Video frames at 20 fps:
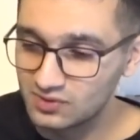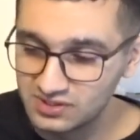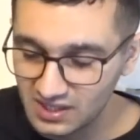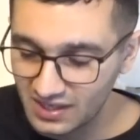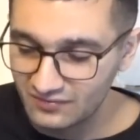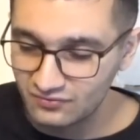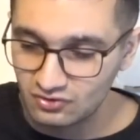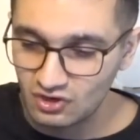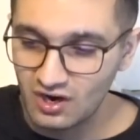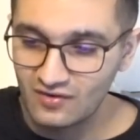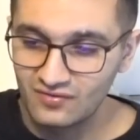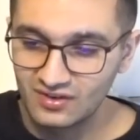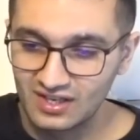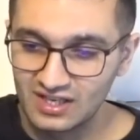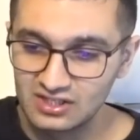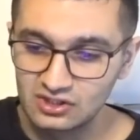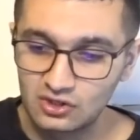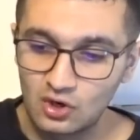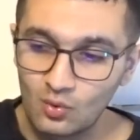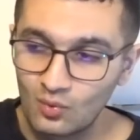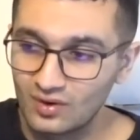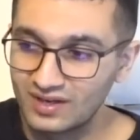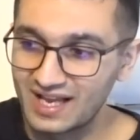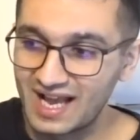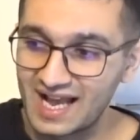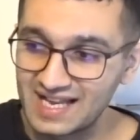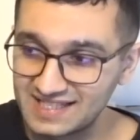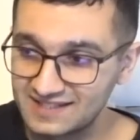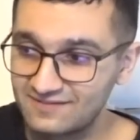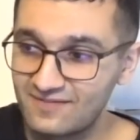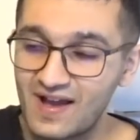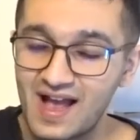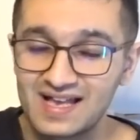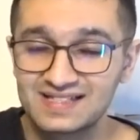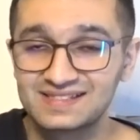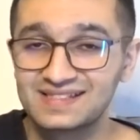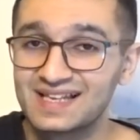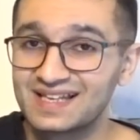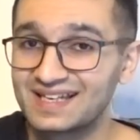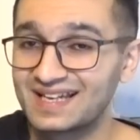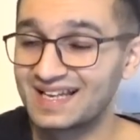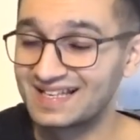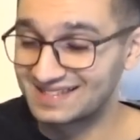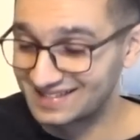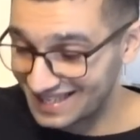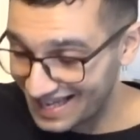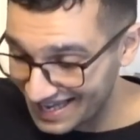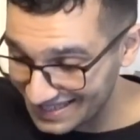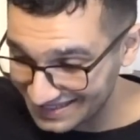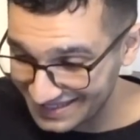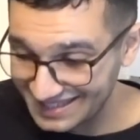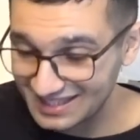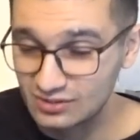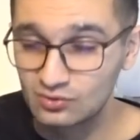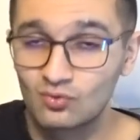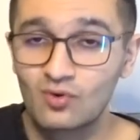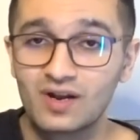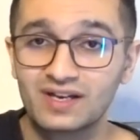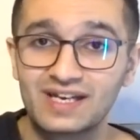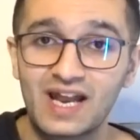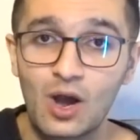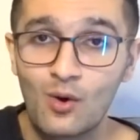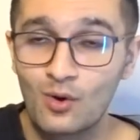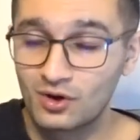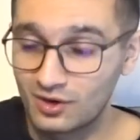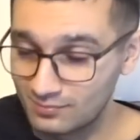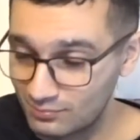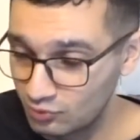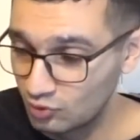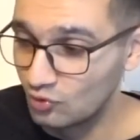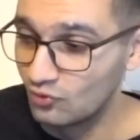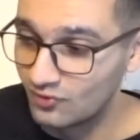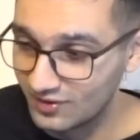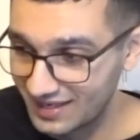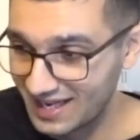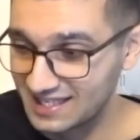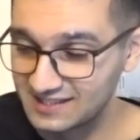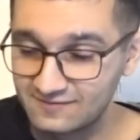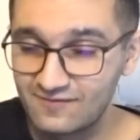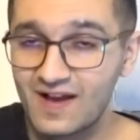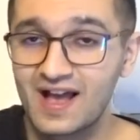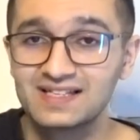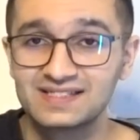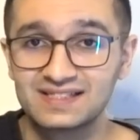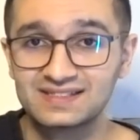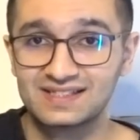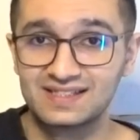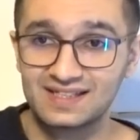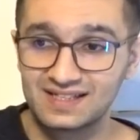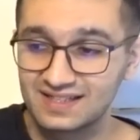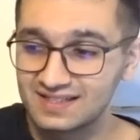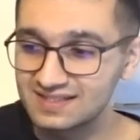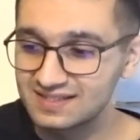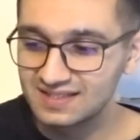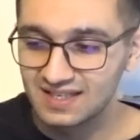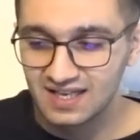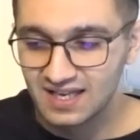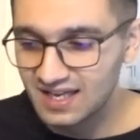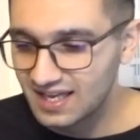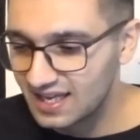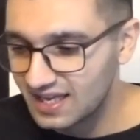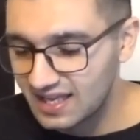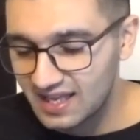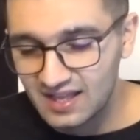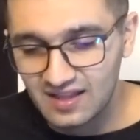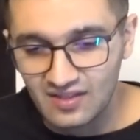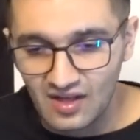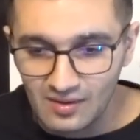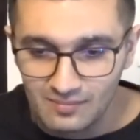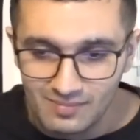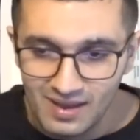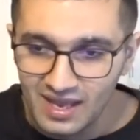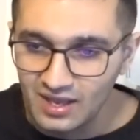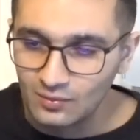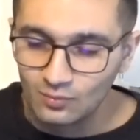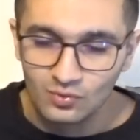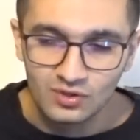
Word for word: self-driving is going as fast as is right now and improving as fast as it is, and man,